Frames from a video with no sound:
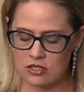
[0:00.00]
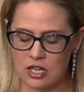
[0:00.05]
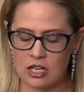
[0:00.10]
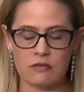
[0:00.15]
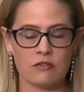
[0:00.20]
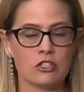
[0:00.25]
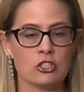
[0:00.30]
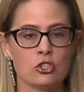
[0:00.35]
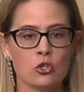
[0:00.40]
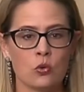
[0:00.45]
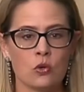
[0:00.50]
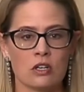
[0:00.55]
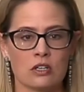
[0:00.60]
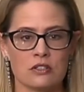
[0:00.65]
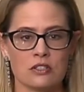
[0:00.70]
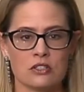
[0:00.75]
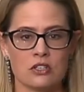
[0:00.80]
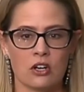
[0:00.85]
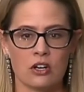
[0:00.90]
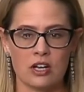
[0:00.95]
that have
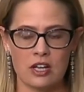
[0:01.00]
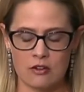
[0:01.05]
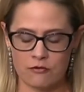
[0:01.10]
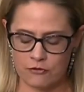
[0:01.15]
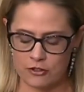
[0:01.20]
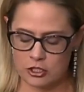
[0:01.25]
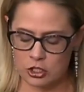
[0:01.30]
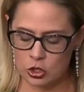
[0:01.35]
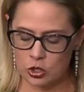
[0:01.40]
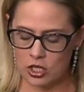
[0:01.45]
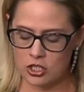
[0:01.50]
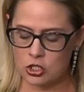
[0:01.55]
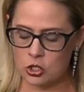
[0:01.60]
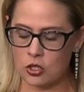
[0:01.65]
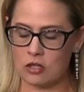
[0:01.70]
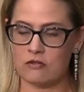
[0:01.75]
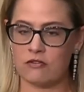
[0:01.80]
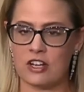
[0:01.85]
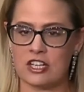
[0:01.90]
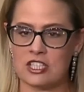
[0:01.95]
endorsed our Infrastructure
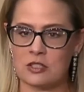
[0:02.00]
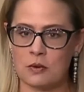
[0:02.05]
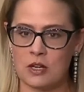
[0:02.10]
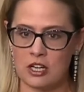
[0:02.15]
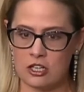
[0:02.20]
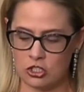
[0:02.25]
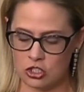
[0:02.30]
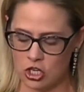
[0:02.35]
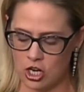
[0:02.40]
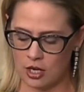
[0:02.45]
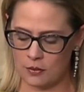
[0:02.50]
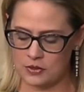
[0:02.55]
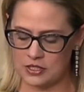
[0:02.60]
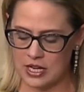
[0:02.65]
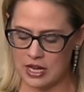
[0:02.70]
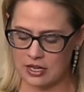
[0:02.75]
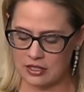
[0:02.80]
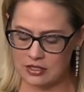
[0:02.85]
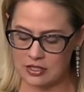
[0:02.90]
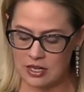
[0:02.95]
Investment and Jobs
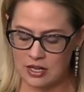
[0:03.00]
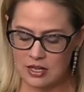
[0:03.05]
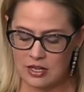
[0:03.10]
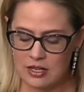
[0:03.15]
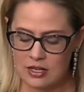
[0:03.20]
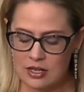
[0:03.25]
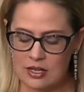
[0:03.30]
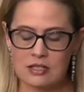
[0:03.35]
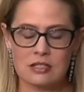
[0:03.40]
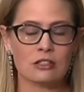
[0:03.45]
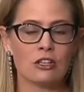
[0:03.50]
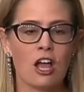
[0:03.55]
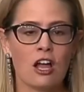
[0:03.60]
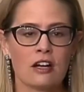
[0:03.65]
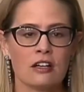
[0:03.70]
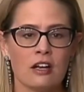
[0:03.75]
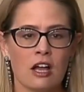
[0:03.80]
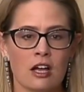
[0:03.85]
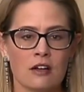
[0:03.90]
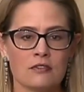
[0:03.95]
Act is long
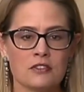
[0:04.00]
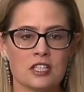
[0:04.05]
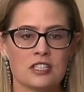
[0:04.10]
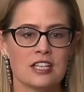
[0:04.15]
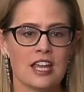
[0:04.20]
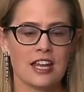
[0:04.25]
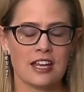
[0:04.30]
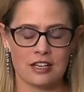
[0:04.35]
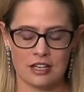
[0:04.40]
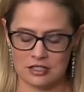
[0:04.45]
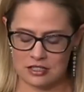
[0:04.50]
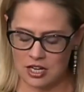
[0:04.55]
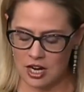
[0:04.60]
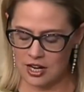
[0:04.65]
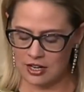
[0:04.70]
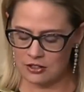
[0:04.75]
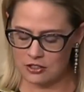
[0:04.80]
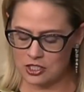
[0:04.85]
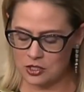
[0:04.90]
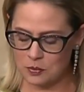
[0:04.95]
enough to take an
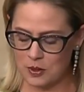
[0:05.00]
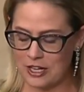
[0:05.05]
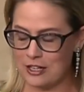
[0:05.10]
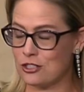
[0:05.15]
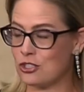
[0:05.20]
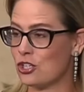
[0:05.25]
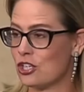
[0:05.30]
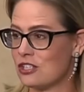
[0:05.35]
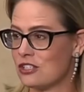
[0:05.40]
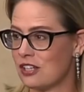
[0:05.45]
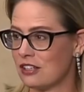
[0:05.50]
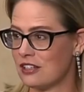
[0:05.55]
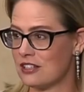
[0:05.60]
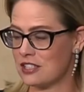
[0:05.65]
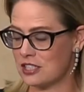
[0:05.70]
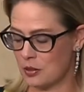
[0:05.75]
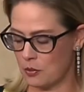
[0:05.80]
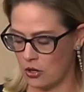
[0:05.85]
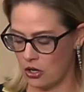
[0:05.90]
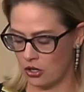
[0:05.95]
entire speech just to
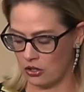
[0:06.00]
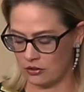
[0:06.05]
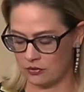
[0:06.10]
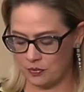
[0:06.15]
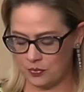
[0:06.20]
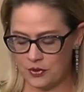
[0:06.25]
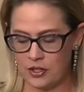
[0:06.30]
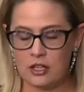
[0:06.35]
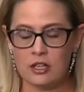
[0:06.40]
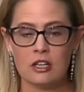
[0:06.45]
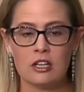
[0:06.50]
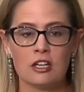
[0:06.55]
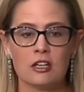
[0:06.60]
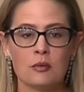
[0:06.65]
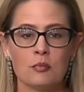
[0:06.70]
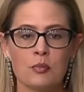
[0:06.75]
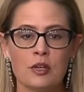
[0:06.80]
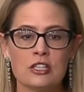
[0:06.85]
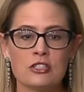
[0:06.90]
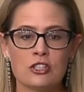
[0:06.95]
list them all.
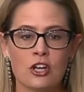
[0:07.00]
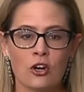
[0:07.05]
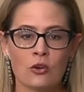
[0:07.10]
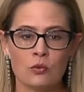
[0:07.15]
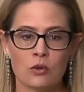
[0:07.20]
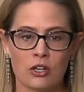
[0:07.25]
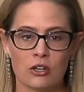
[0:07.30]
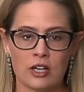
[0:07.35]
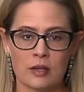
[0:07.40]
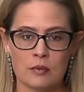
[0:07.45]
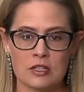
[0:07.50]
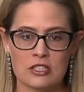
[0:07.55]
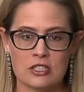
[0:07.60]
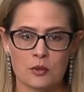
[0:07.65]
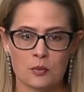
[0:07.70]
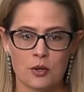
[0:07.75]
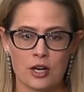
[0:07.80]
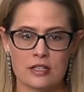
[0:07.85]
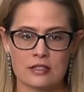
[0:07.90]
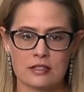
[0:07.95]
But don't worry,
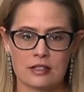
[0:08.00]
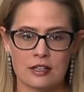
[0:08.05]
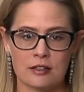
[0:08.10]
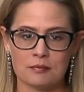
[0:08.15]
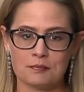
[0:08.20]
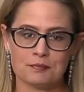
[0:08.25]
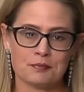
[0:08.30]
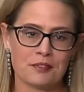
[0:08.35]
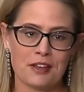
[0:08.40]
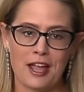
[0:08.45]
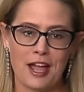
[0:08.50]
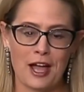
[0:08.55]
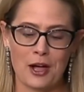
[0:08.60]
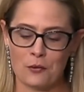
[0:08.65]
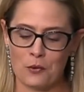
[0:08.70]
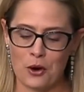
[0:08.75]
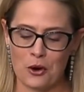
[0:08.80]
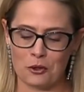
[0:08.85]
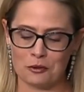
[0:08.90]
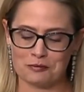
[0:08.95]
Mr. President, I
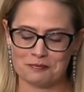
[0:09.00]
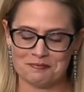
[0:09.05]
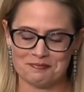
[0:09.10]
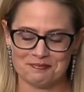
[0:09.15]
won't.